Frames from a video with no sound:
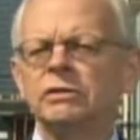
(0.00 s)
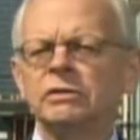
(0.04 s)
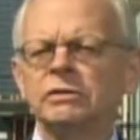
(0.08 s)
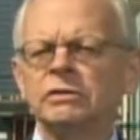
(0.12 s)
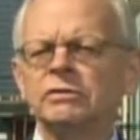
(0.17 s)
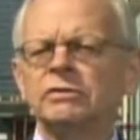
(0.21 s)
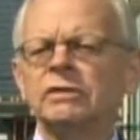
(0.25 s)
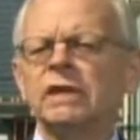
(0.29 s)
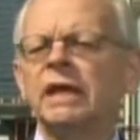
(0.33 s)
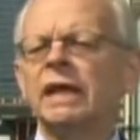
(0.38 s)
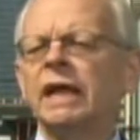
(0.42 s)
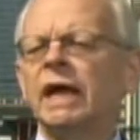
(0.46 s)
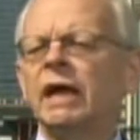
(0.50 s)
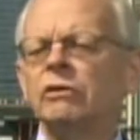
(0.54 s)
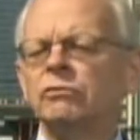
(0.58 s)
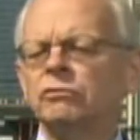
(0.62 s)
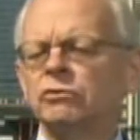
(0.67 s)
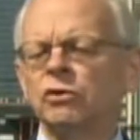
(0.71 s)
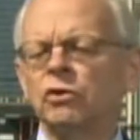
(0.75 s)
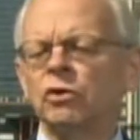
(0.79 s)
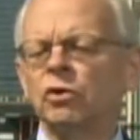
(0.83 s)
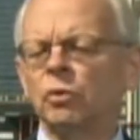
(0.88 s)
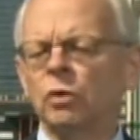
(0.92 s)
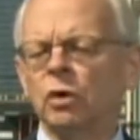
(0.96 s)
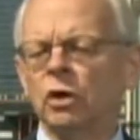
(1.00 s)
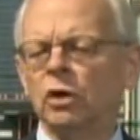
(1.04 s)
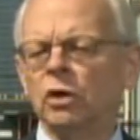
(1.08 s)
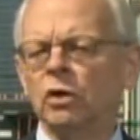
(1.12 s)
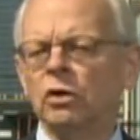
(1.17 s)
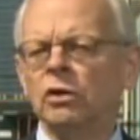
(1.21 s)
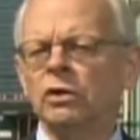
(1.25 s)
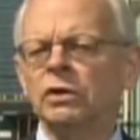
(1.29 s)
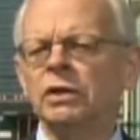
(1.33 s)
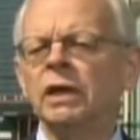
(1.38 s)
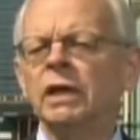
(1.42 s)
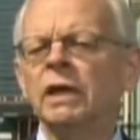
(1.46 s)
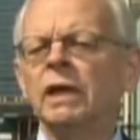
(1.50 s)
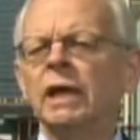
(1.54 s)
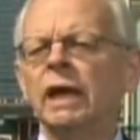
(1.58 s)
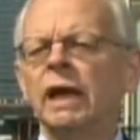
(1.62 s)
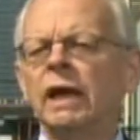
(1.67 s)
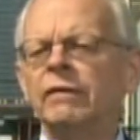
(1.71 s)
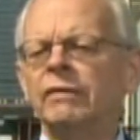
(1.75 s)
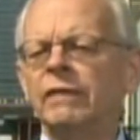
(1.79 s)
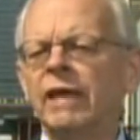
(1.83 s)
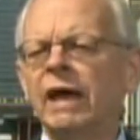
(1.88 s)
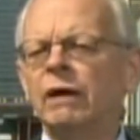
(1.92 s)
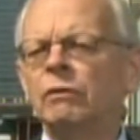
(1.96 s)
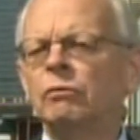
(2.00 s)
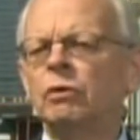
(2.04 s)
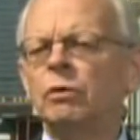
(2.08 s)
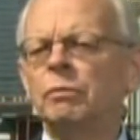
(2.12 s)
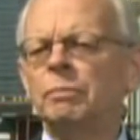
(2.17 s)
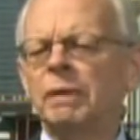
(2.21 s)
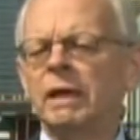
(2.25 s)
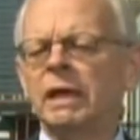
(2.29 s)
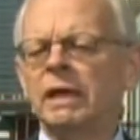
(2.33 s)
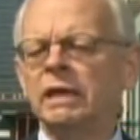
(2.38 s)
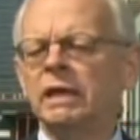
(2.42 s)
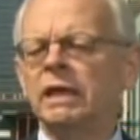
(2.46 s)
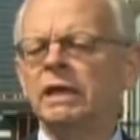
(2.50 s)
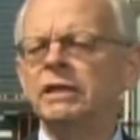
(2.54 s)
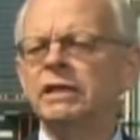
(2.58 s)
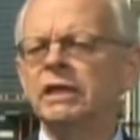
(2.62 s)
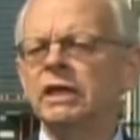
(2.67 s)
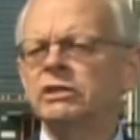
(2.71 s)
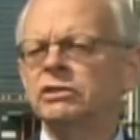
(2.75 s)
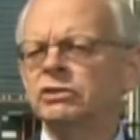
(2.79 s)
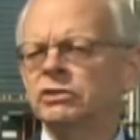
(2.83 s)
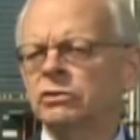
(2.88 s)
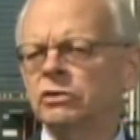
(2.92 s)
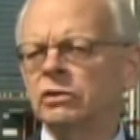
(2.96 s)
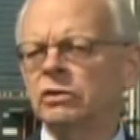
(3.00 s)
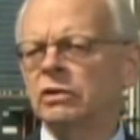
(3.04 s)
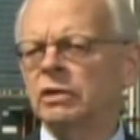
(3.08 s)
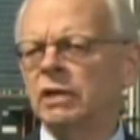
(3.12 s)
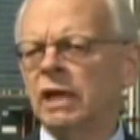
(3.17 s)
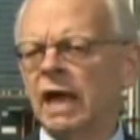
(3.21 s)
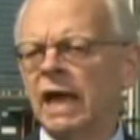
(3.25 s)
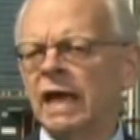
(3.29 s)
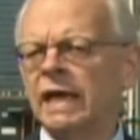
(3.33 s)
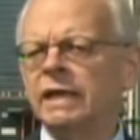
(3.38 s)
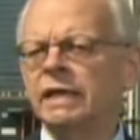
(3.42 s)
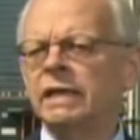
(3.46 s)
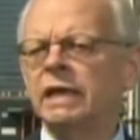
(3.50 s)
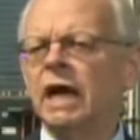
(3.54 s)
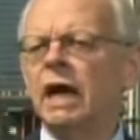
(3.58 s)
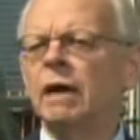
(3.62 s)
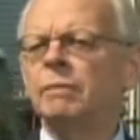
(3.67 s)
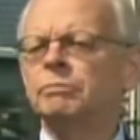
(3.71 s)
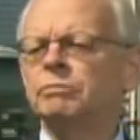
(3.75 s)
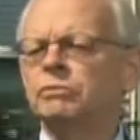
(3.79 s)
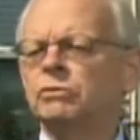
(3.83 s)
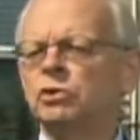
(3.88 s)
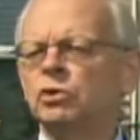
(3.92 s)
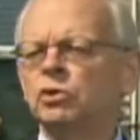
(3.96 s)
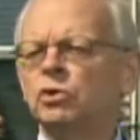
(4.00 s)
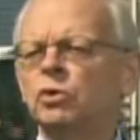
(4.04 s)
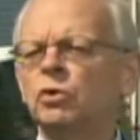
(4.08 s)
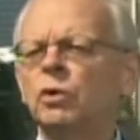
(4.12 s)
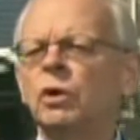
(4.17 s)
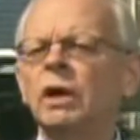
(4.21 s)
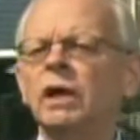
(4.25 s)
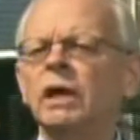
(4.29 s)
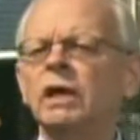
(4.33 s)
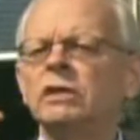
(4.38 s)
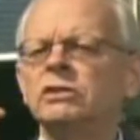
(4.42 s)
sent out to the world, and that will be an additional height up to